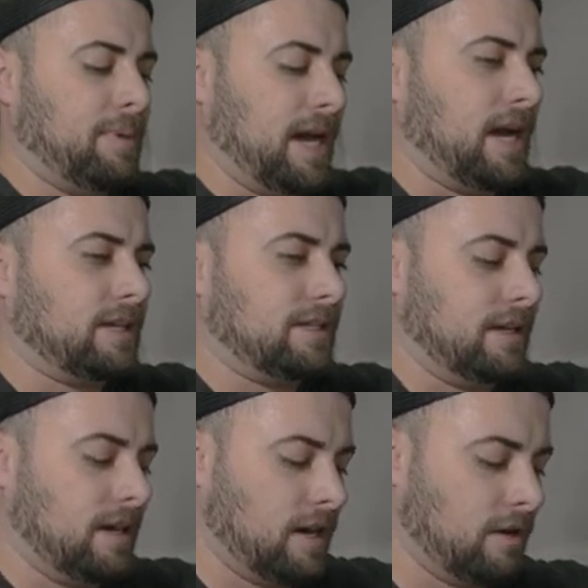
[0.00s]
packs
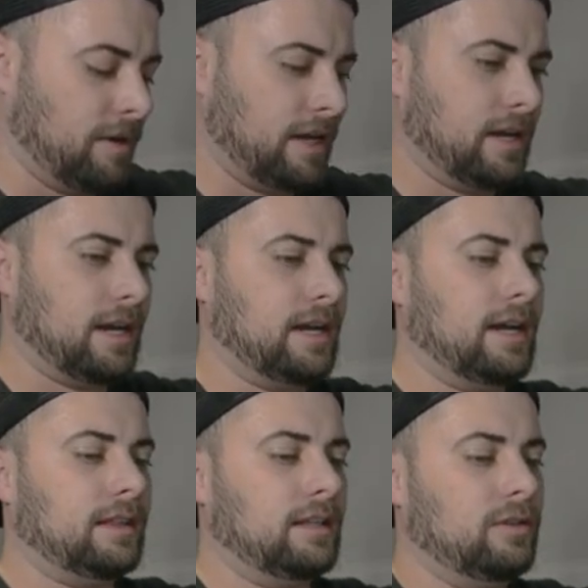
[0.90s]
in here. We kind of
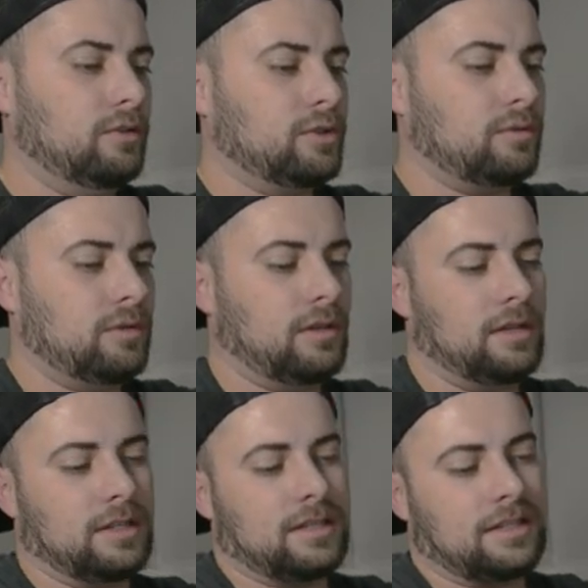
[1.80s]
got the
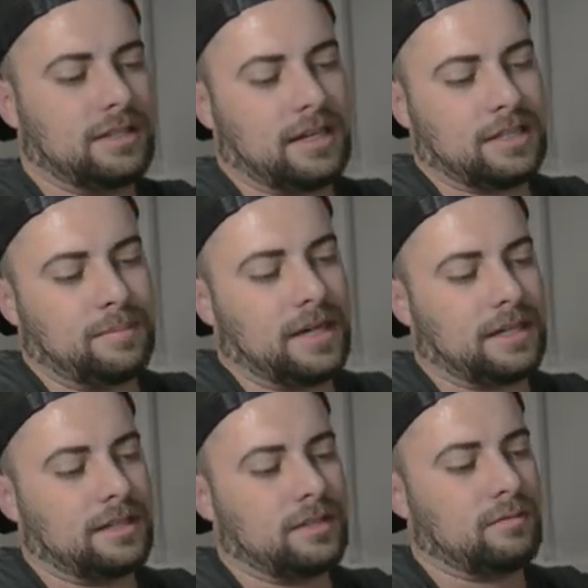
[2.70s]
usual
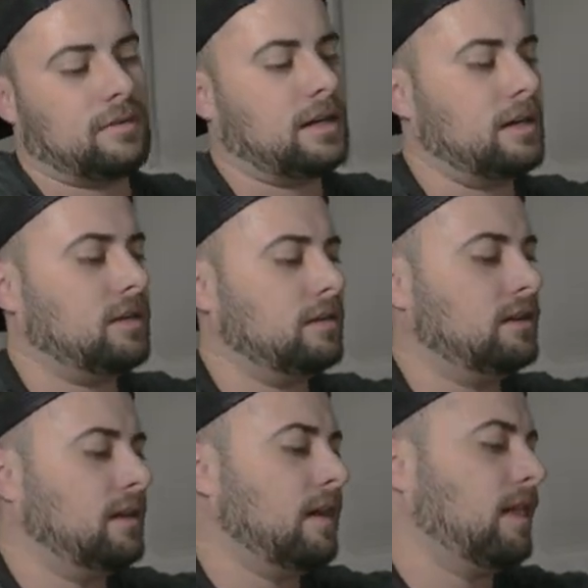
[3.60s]
suspects as
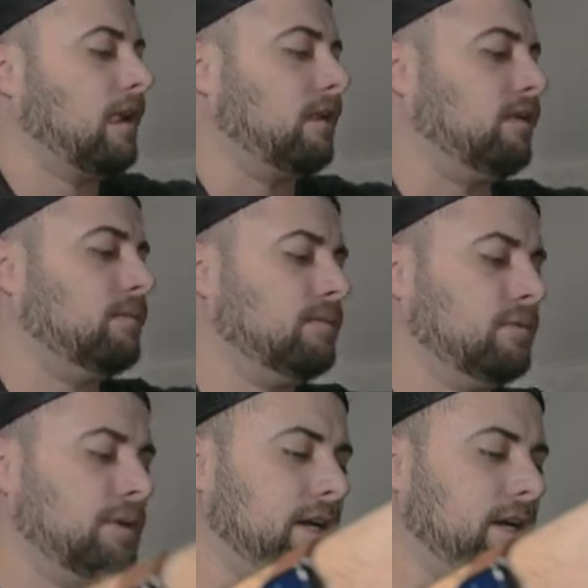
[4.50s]
well. Oh, we